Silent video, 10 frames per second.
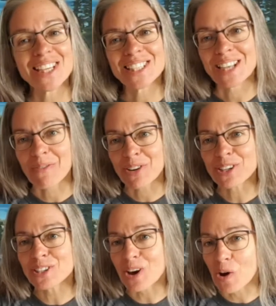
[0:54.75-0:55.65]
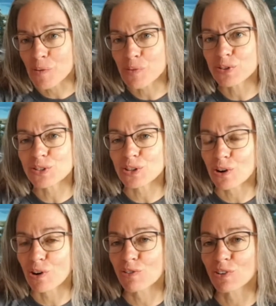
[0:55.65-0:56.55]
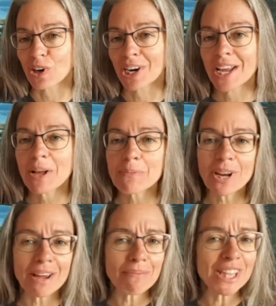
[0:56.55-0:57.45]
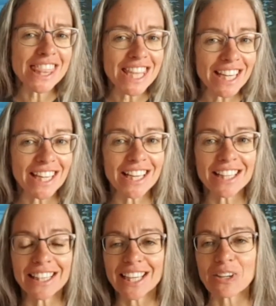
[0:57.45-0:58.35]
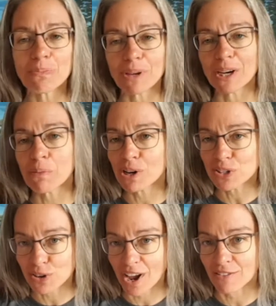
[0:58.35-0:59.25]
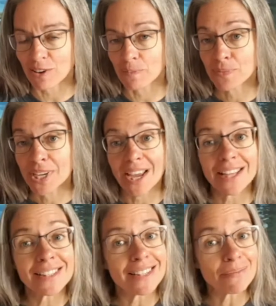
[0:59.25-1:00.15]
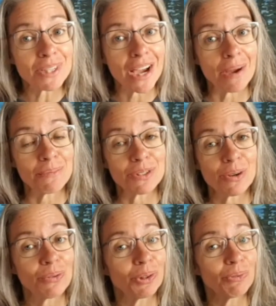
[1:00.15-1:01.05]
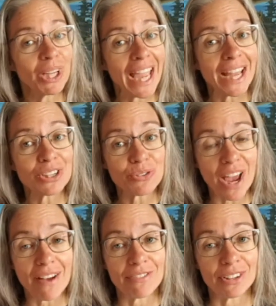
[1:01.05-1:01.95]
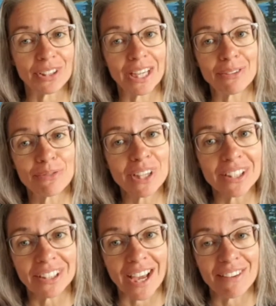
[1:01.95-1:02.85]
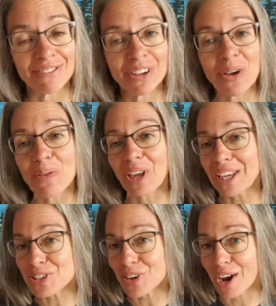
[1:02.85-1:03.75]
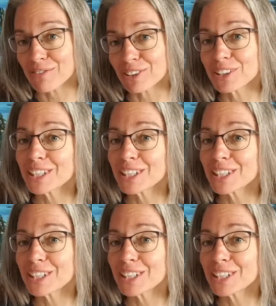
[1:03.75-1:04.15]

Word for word: Summer's almost over, but I've been thinking a little bit about travel. And sometimes when we can't travel in real life, we can travel